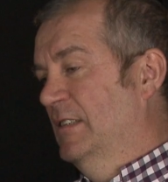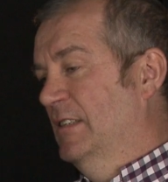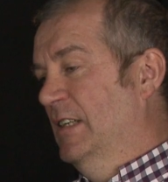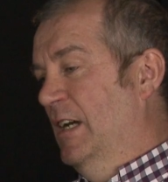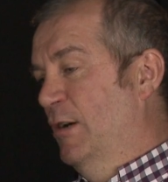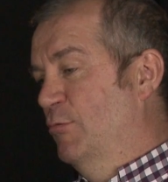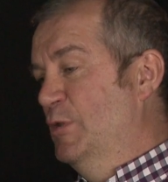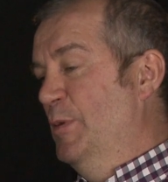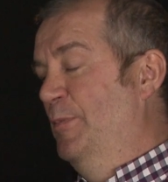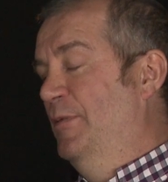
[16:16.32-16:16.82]

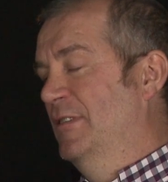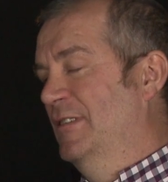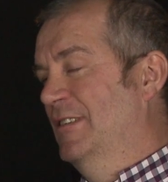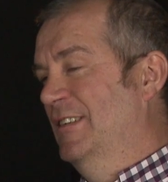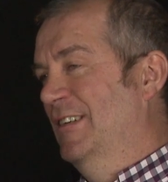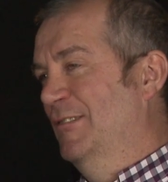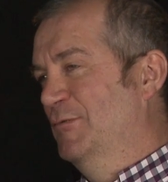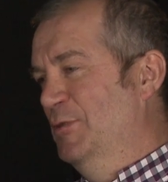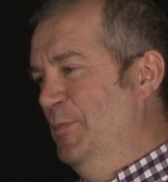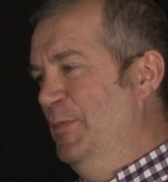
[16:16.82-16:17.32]
I was a
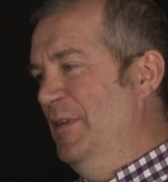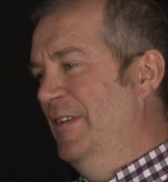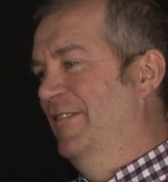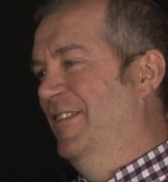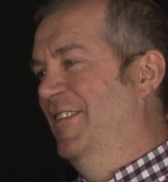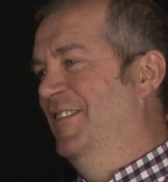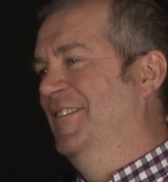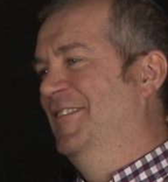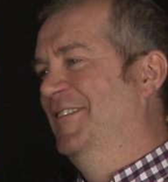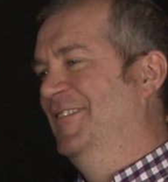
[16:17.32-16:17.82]
bit of
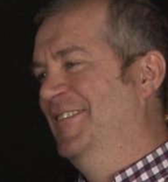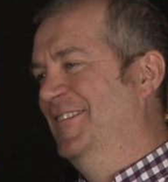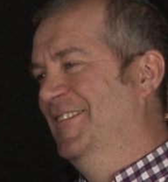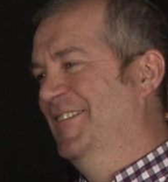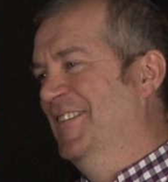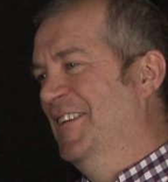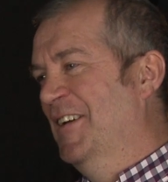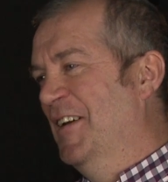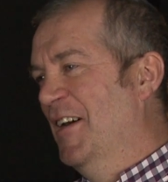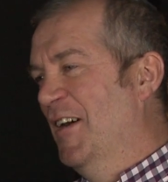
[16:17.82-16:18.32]

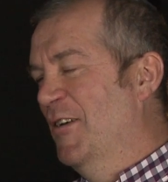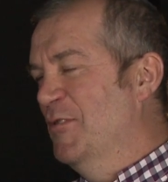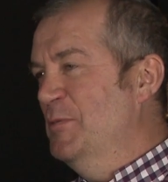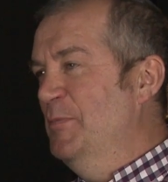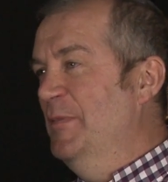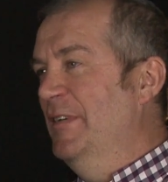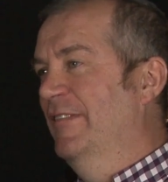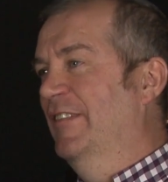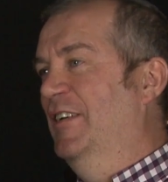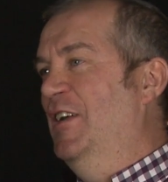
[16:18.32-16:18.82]

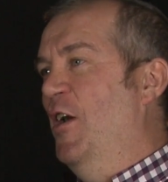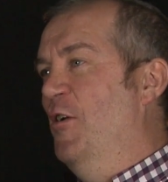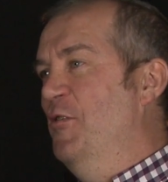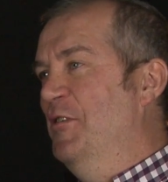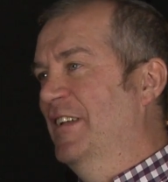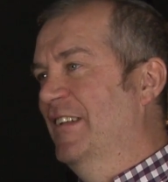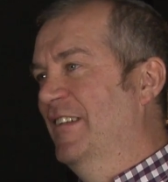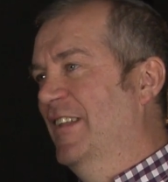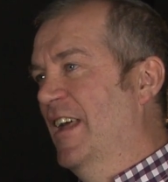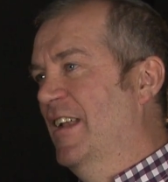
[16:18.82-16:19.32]
a
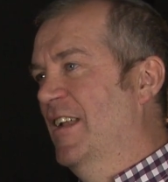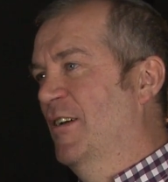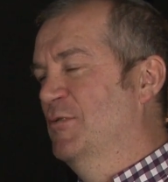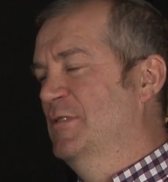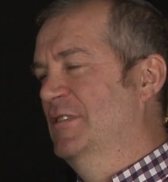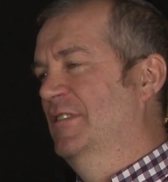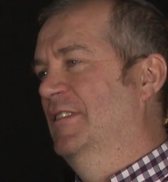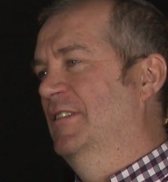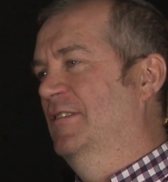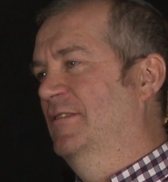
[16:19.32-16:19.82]
character then. I
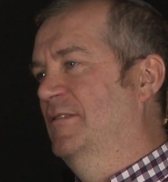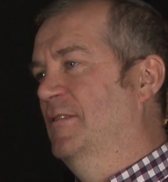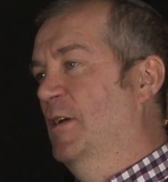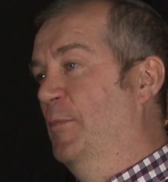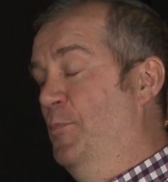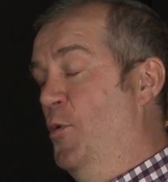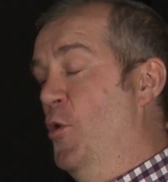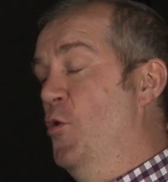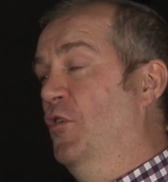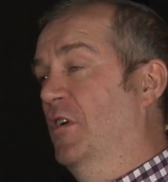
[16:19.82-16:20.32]
was a
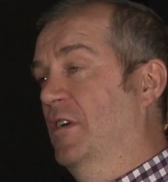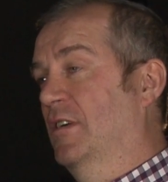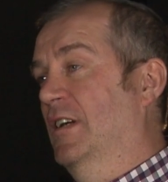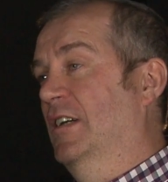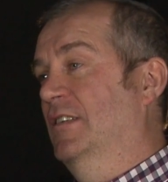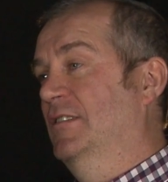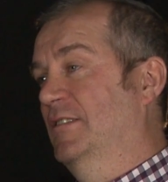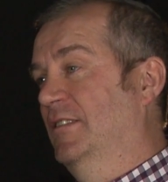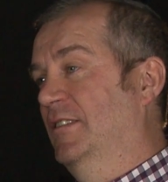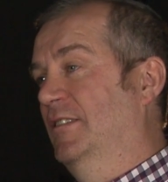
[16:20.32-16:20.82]
punk,
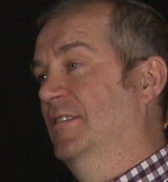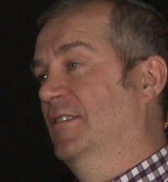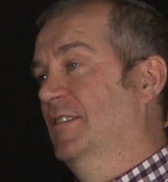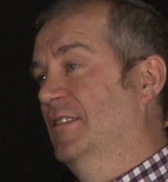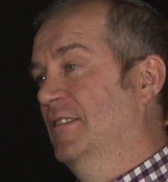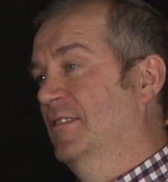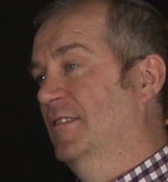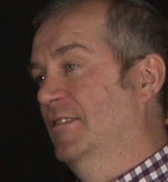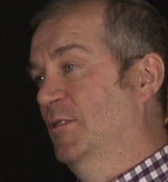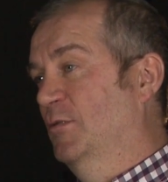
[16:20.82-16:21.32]
actually.
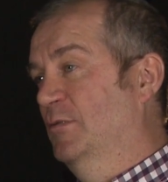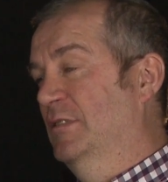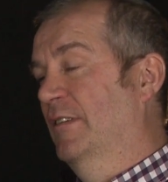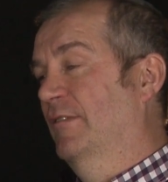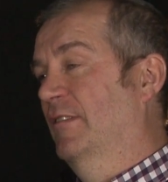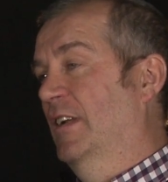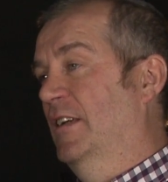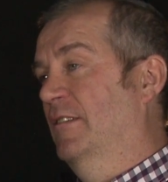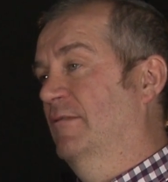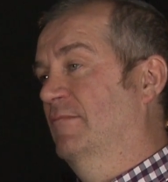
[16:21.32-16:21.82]
Used to
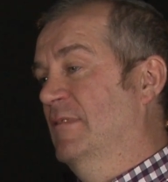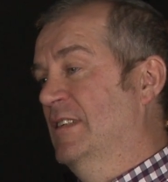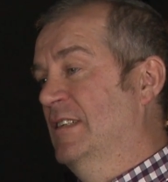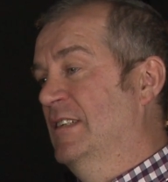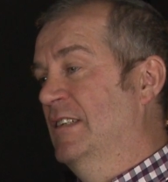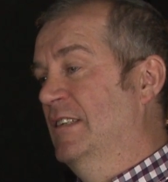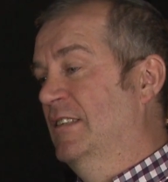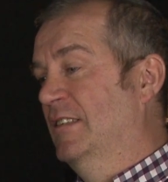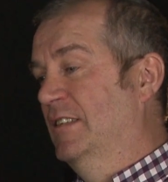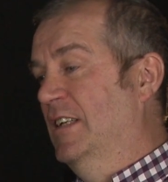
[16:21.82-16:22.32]
have like
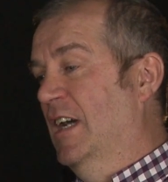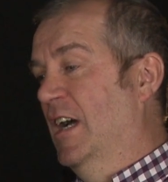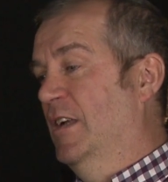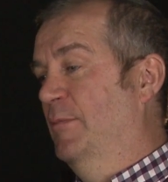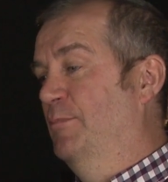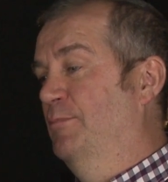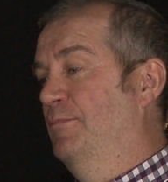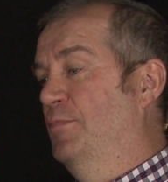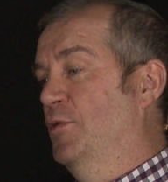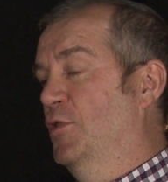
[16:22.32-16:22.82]

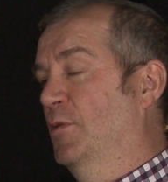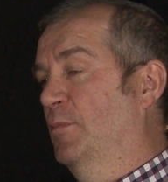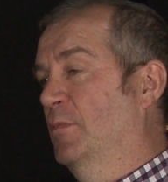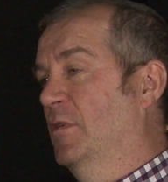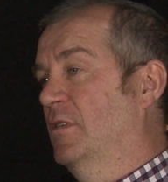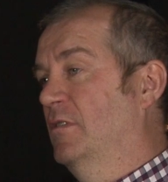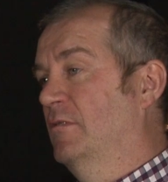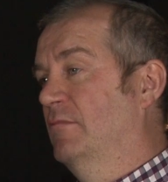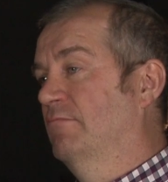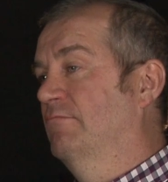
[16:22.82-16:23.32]
dyed
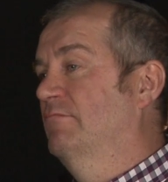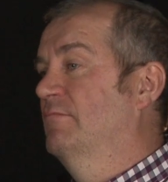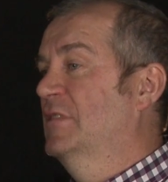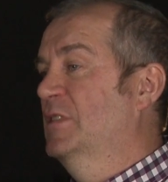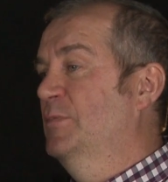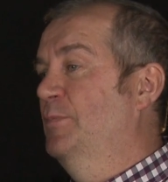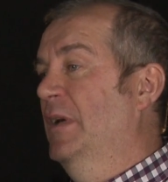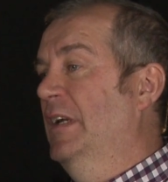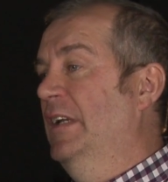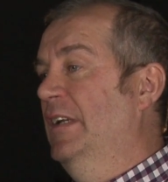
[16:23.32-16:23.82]
purple and
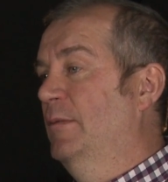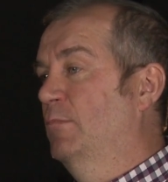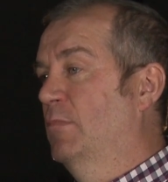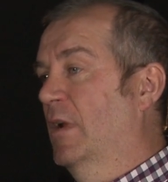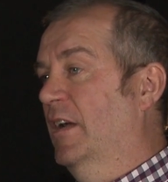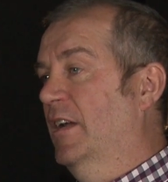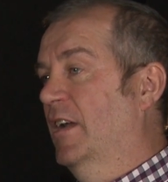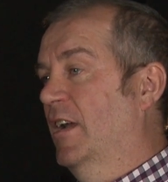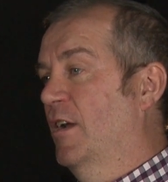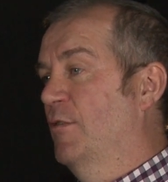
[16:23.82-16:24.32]
spiky
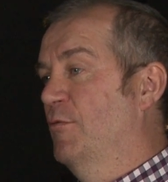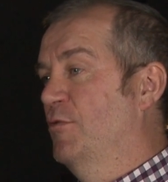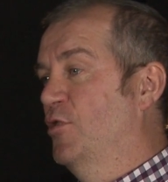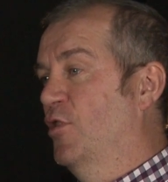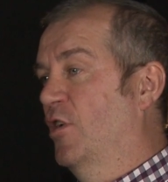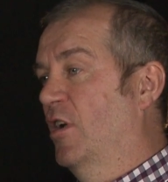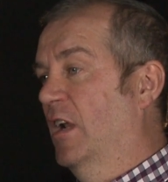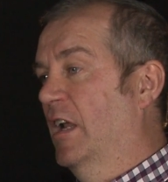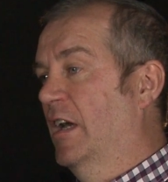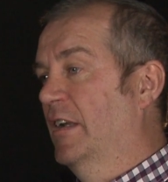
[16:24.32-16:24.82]
black hair and
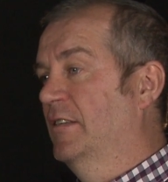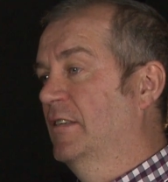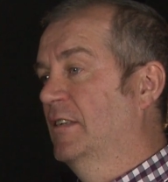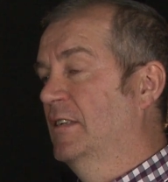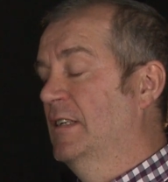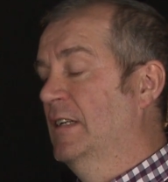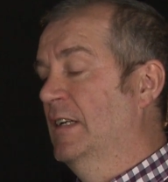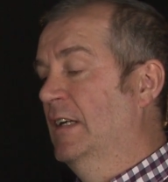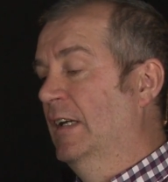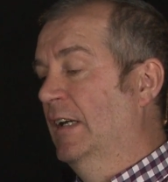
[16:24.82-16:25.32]
all that.
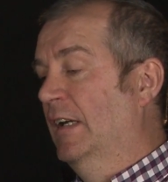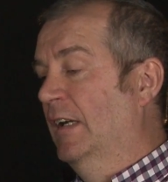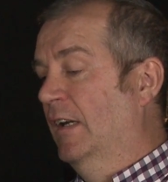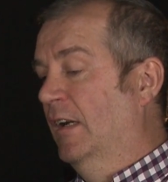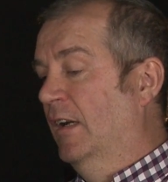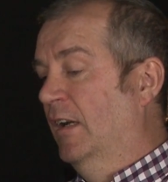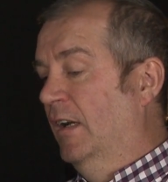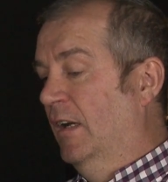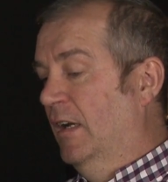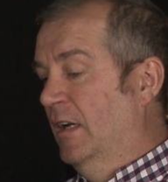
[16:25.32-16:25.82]

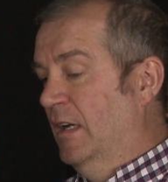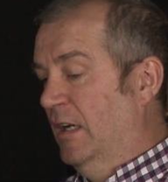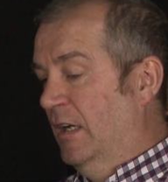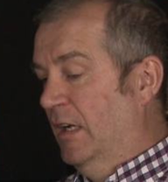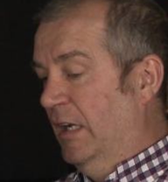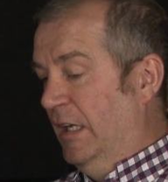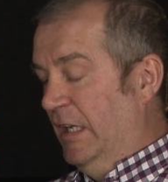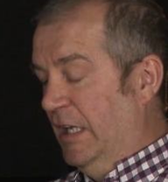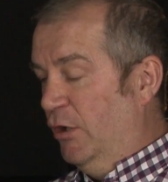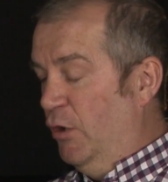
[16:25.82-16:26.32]

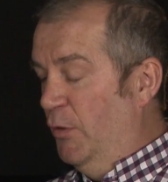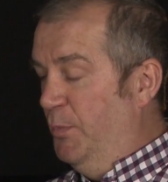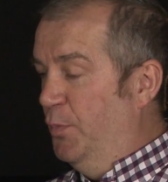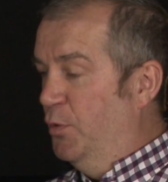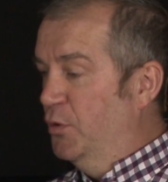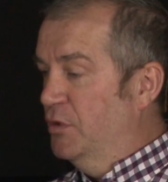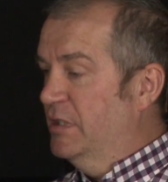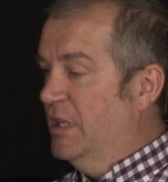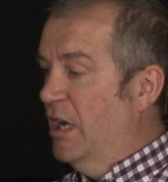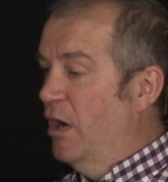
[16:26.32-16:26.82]
And I got
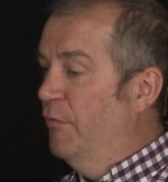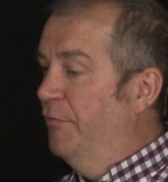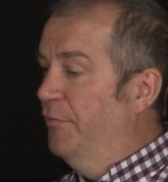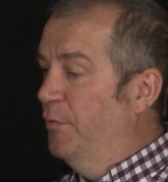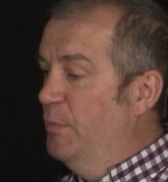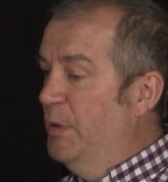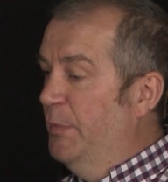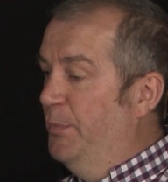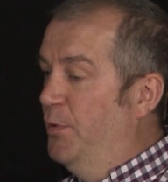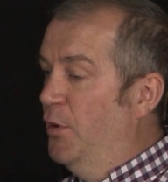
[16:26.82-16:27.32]
put down for
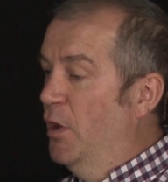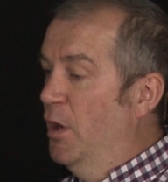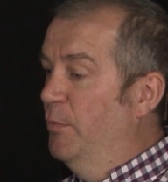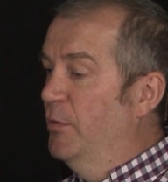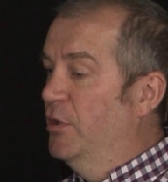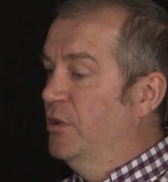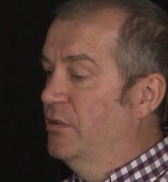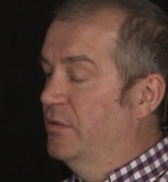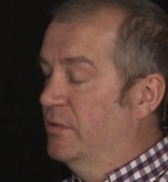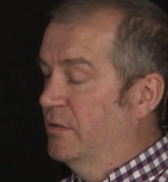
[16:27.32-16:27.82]
my
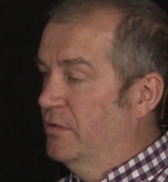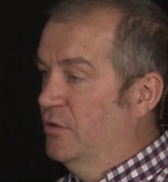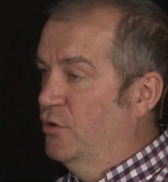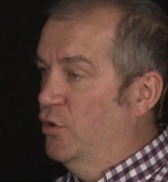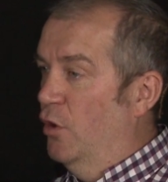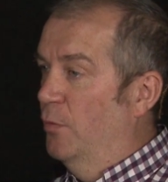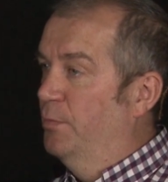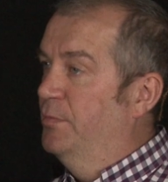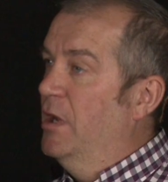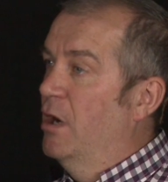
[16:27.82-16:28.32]
permanent
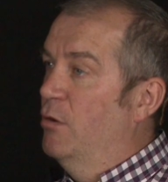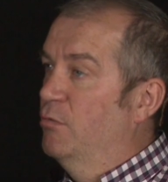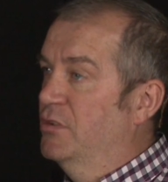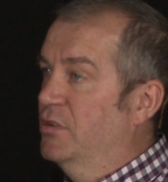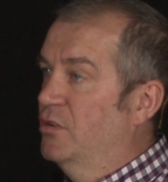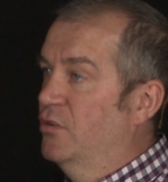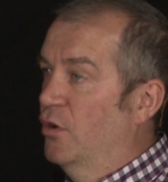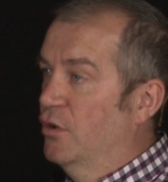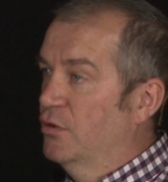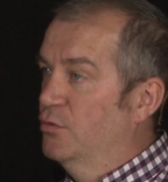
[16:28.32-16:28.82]
job down
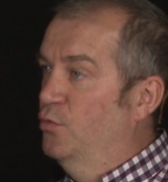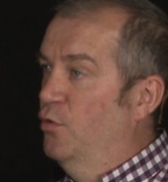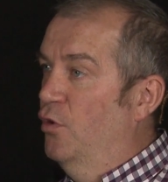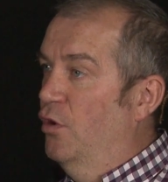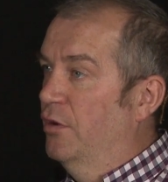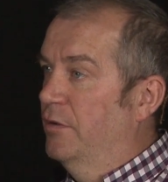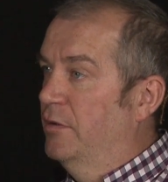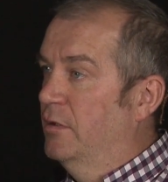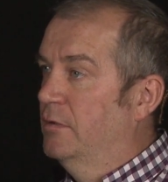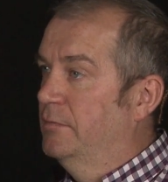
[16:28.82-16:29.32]
Stores
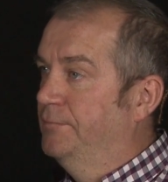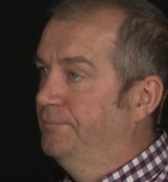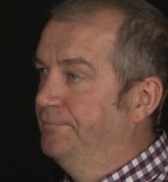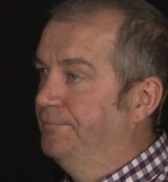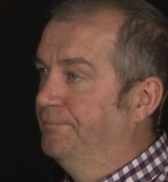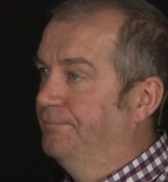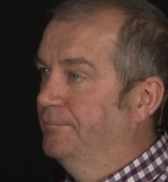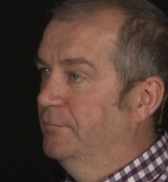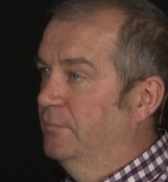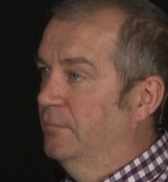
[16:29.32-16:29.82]
Road
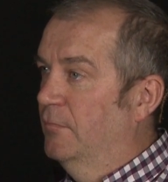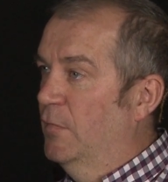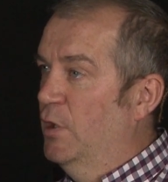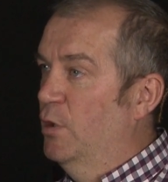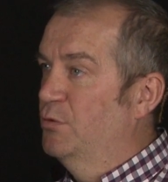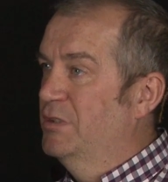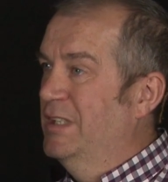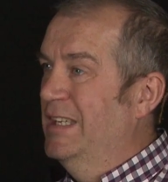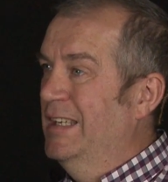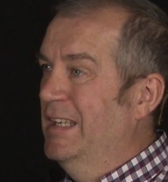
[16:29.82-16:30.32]
when I
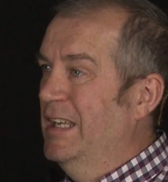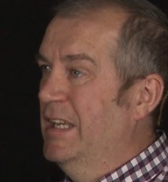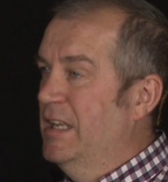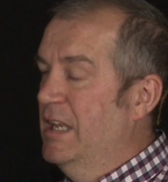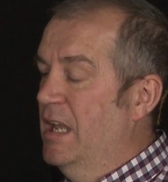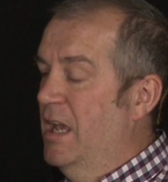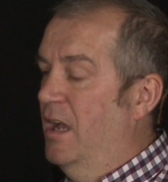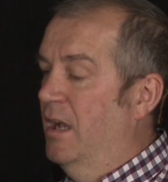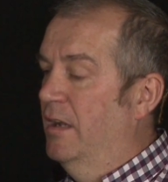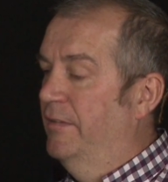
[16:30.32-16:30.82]
was 18
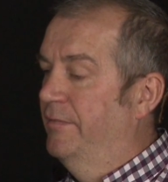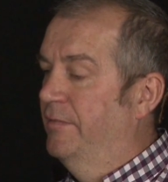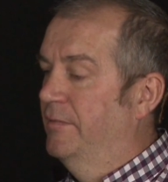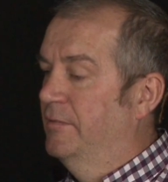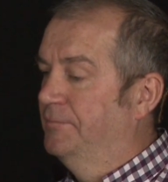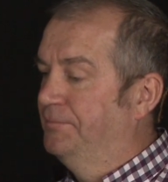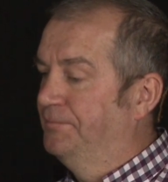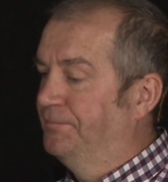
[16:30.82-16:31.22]
and a half.